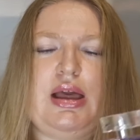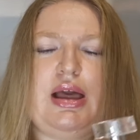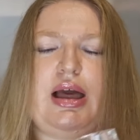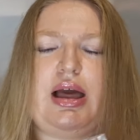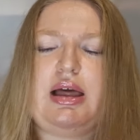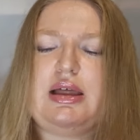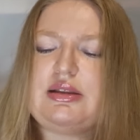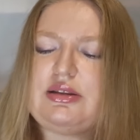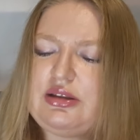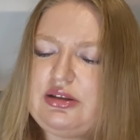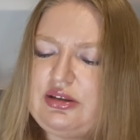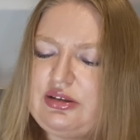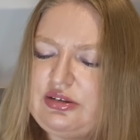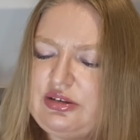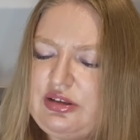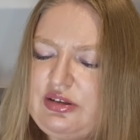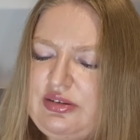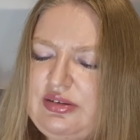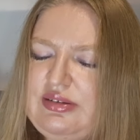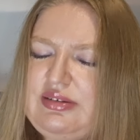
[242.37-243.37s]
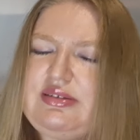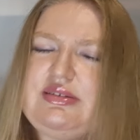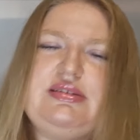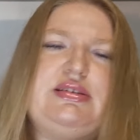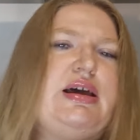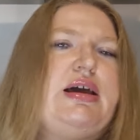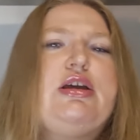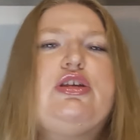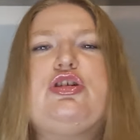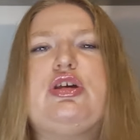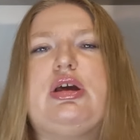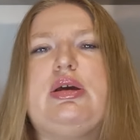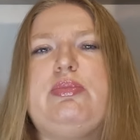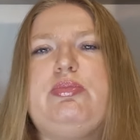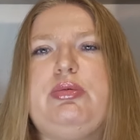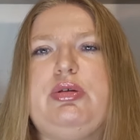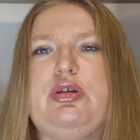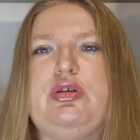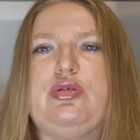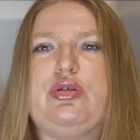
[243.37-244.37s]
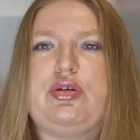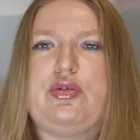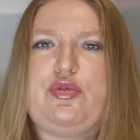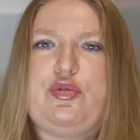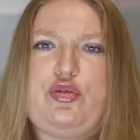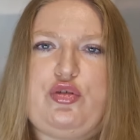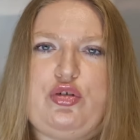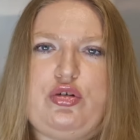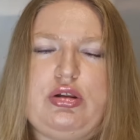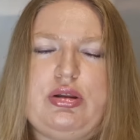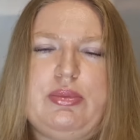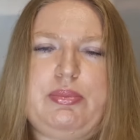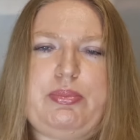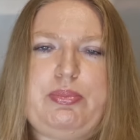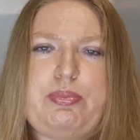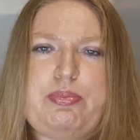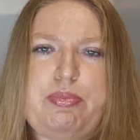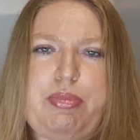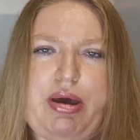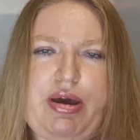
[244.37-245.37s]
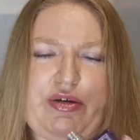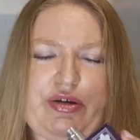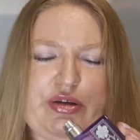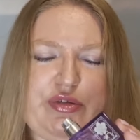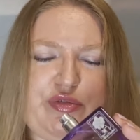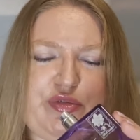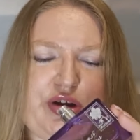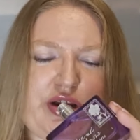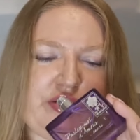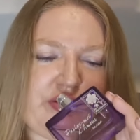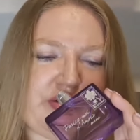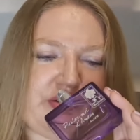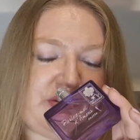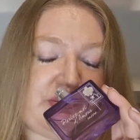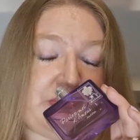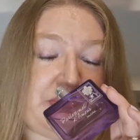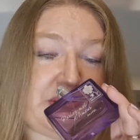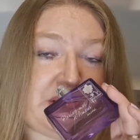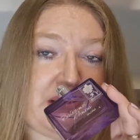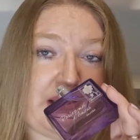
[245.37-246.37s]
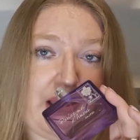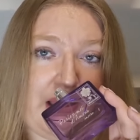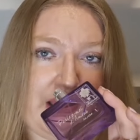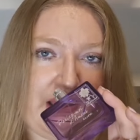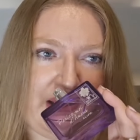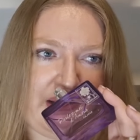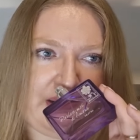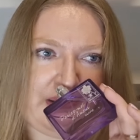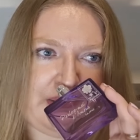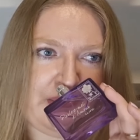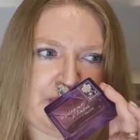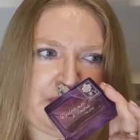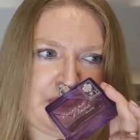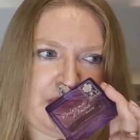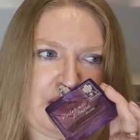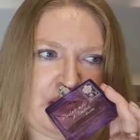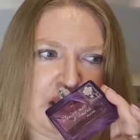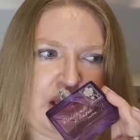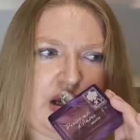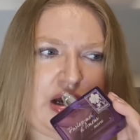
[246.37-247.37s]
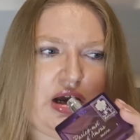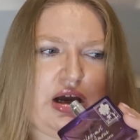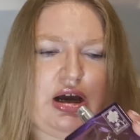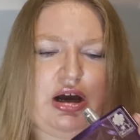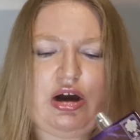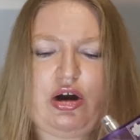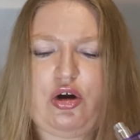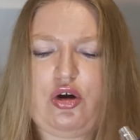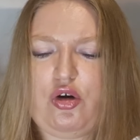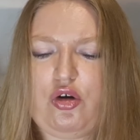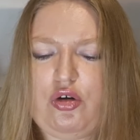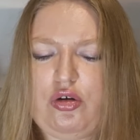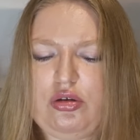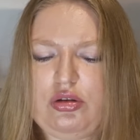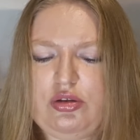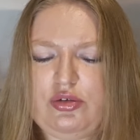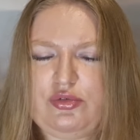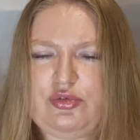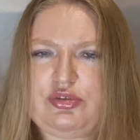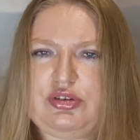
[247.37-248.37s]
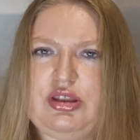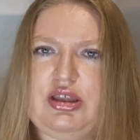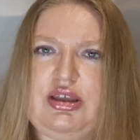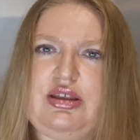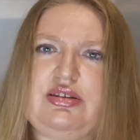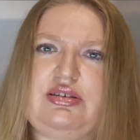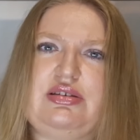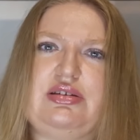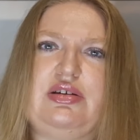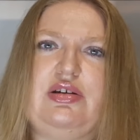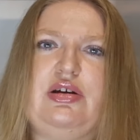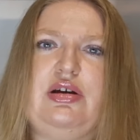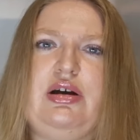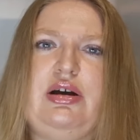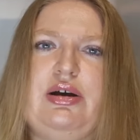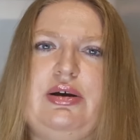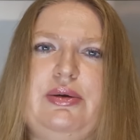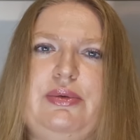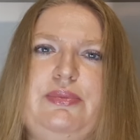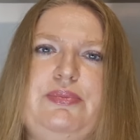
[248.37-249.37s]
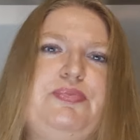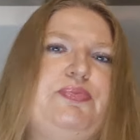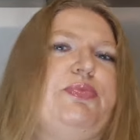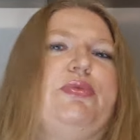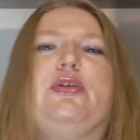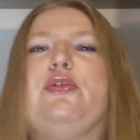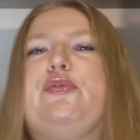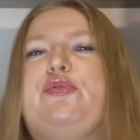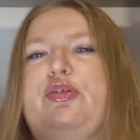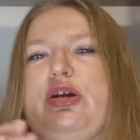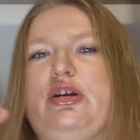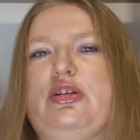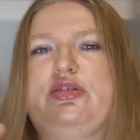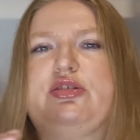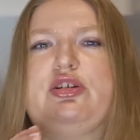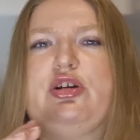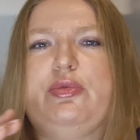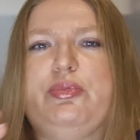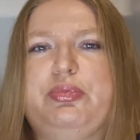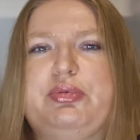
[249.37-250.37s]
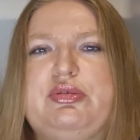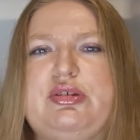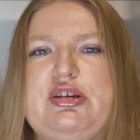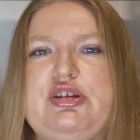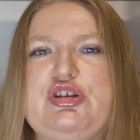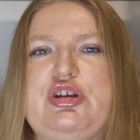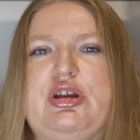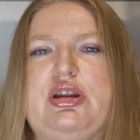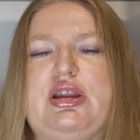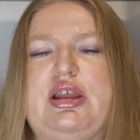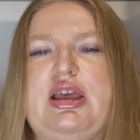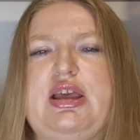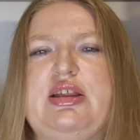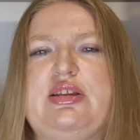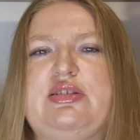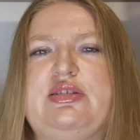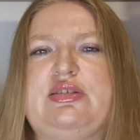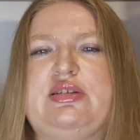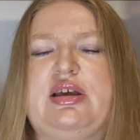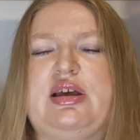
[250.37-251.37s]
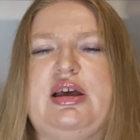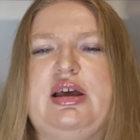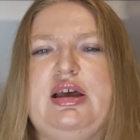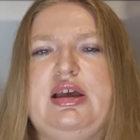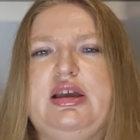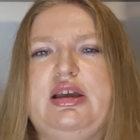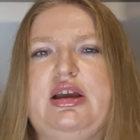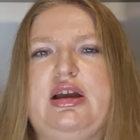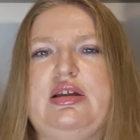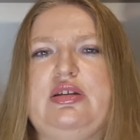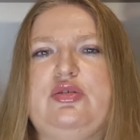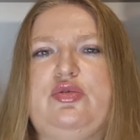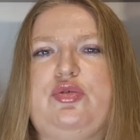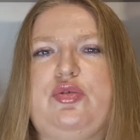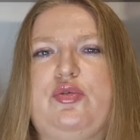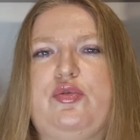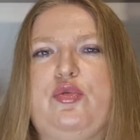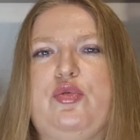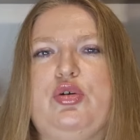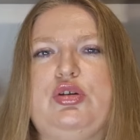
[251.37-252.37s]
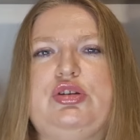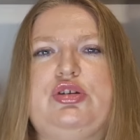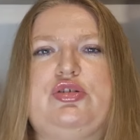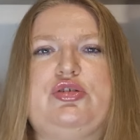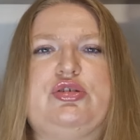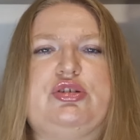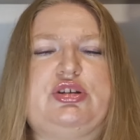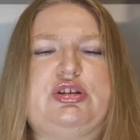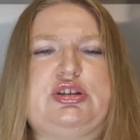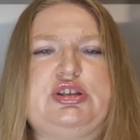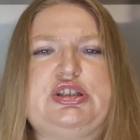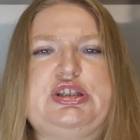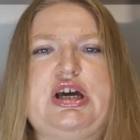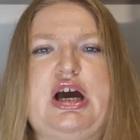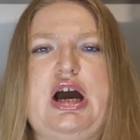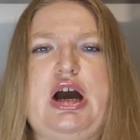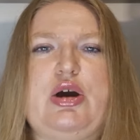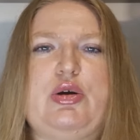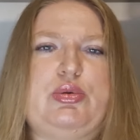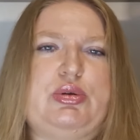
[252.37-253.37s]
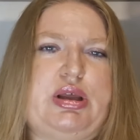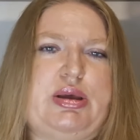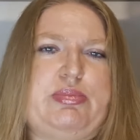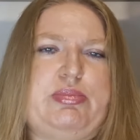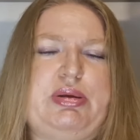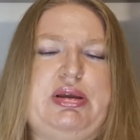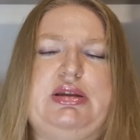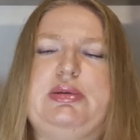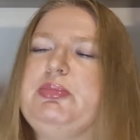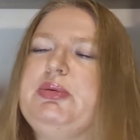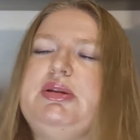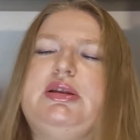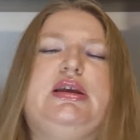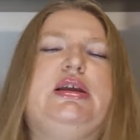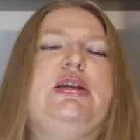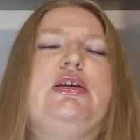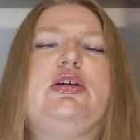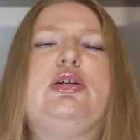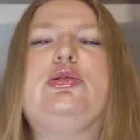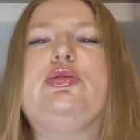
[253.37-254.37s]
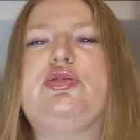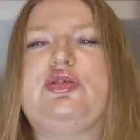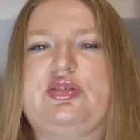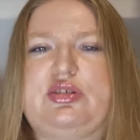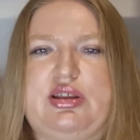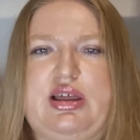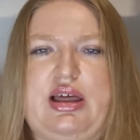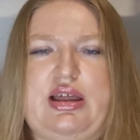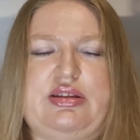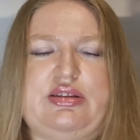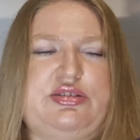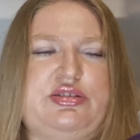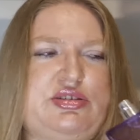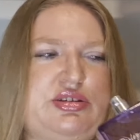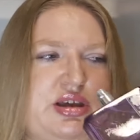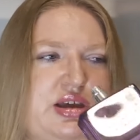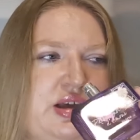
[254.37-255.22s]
And this is such a beautiful berry fragrance. But again, all of this fragrance composition is kind of watered down a bit, but in a good sense.